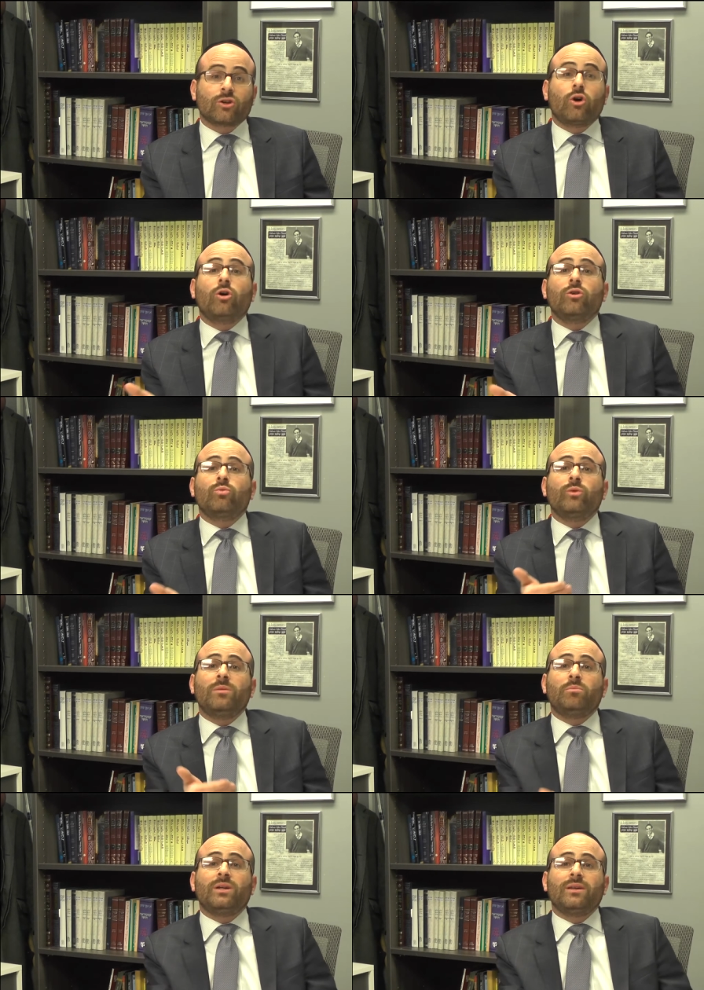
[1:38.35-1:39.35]
Could
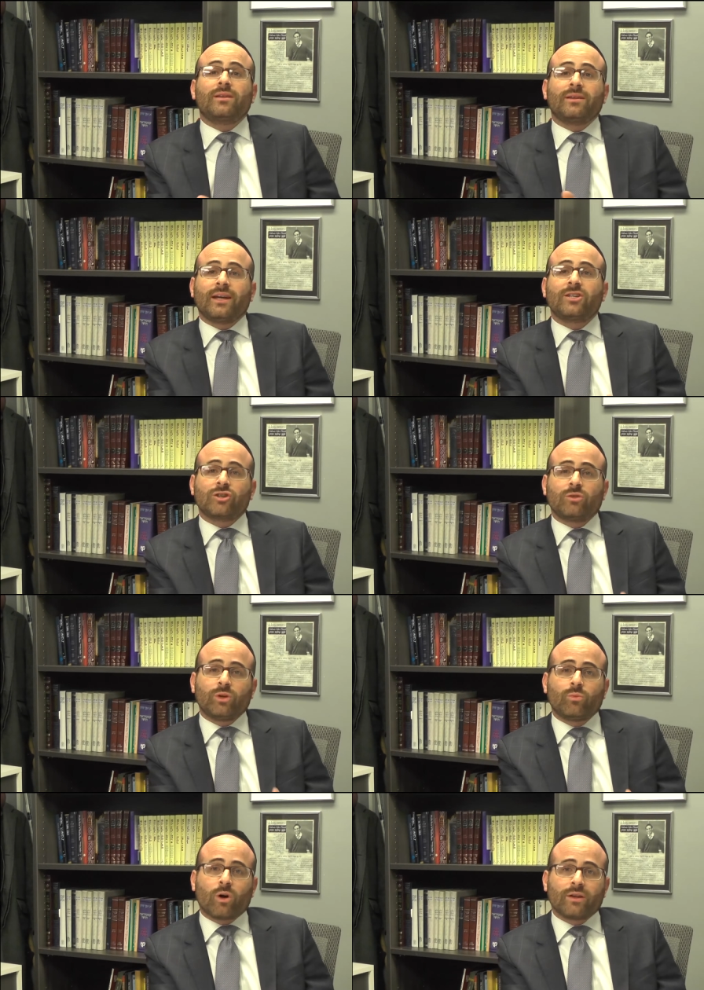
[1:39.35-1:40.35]
we be the nation
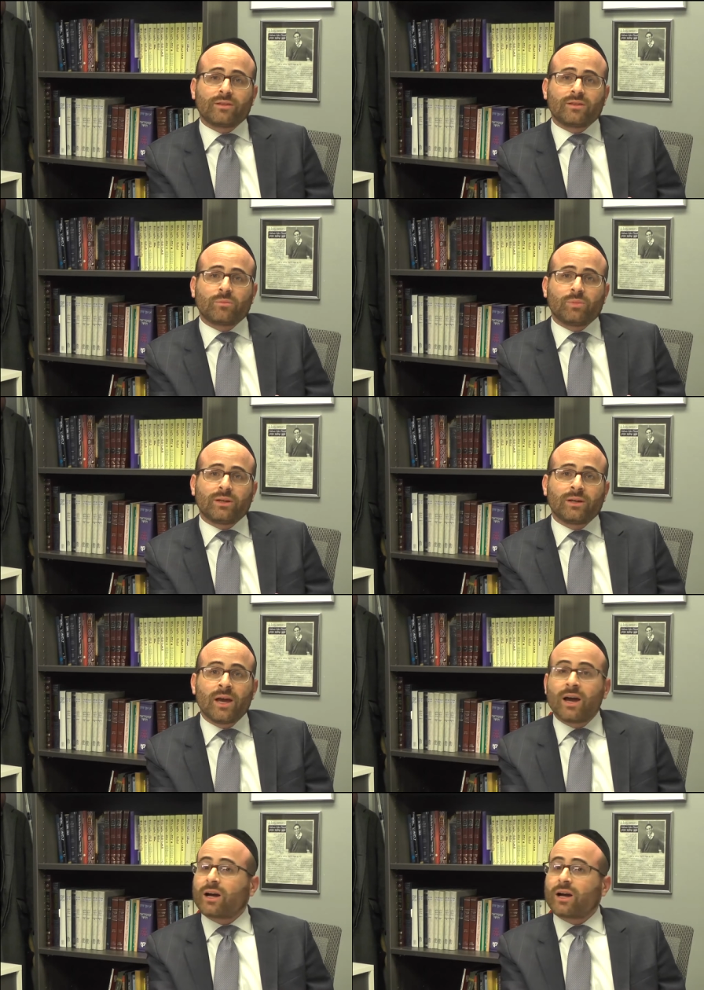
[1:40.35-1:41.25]
we wanted to be,